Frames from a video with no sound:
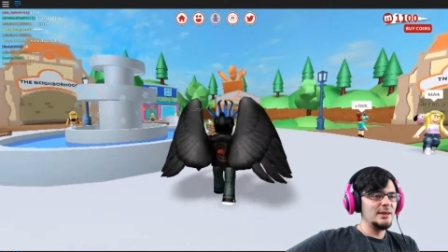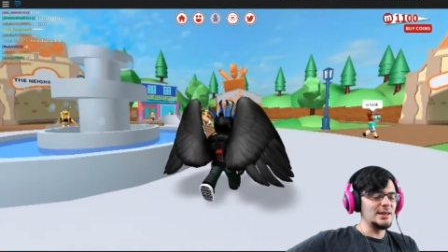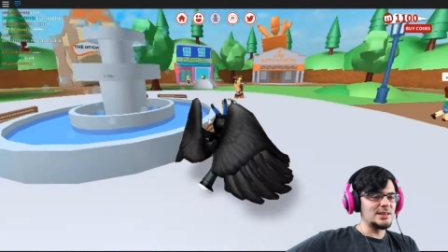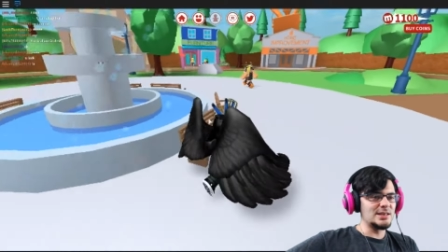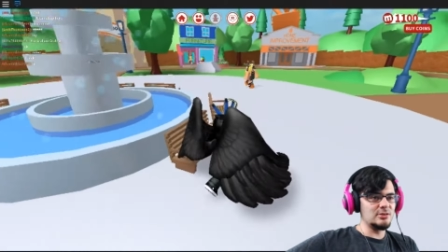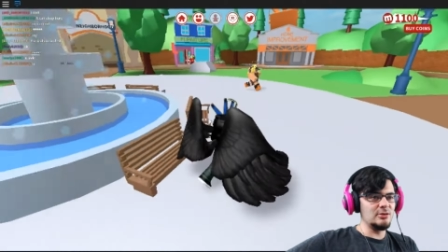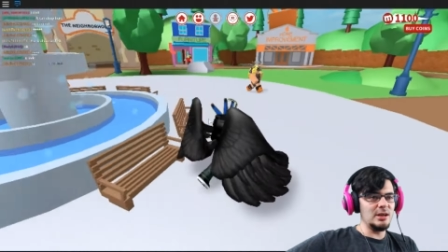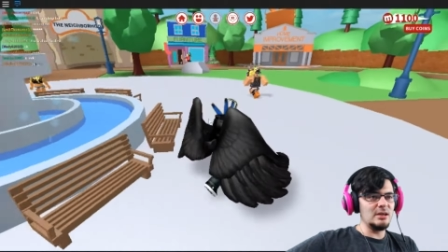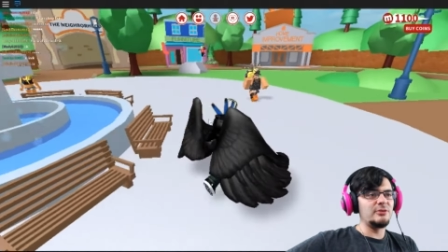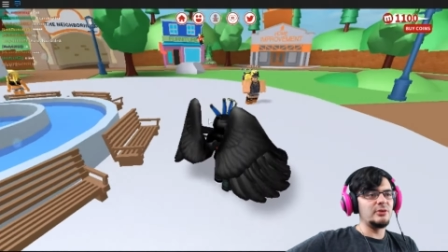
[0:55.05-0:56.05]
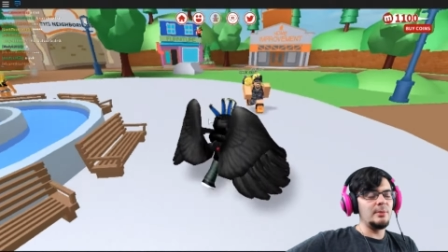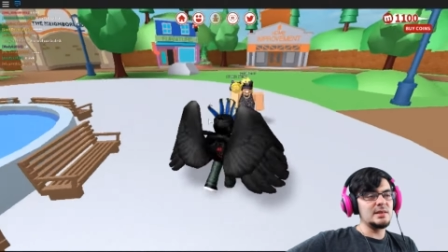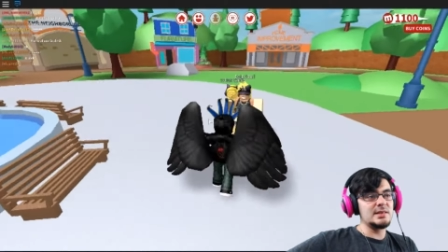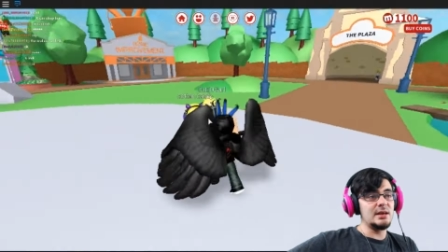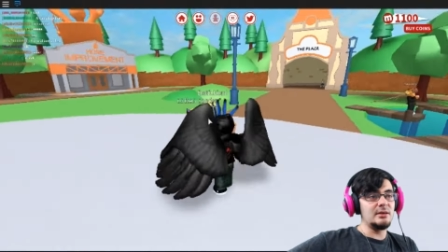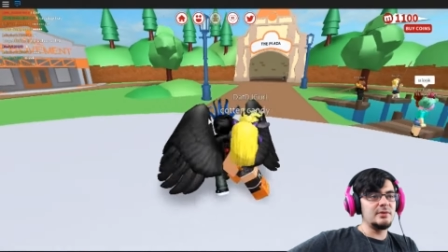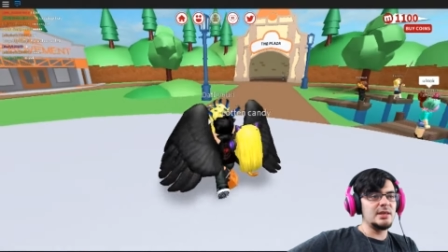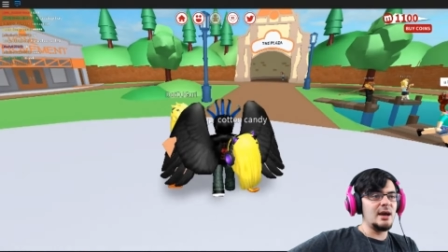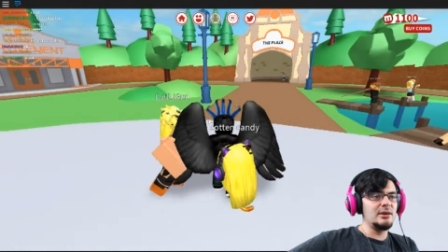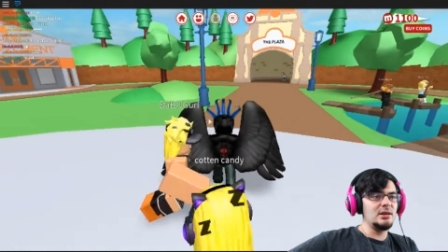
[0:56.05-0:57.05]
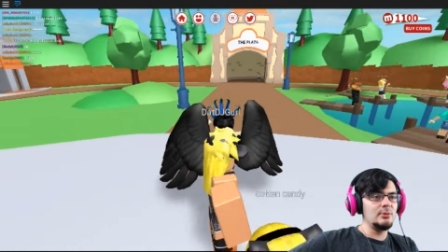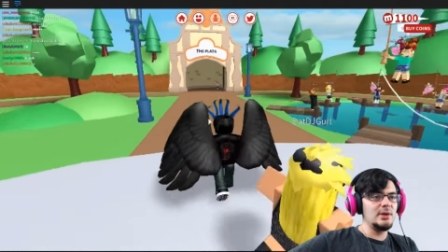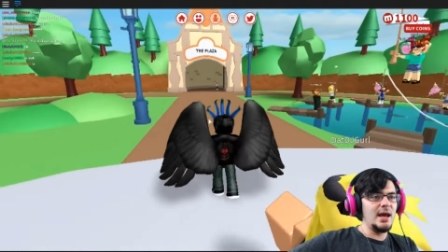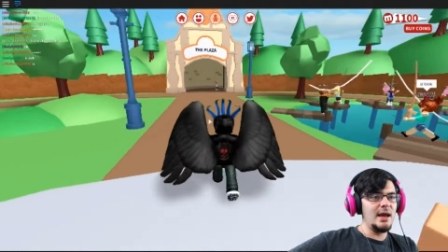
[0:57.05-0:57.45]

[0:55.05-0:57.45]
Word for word: Extruding from the center of town here, we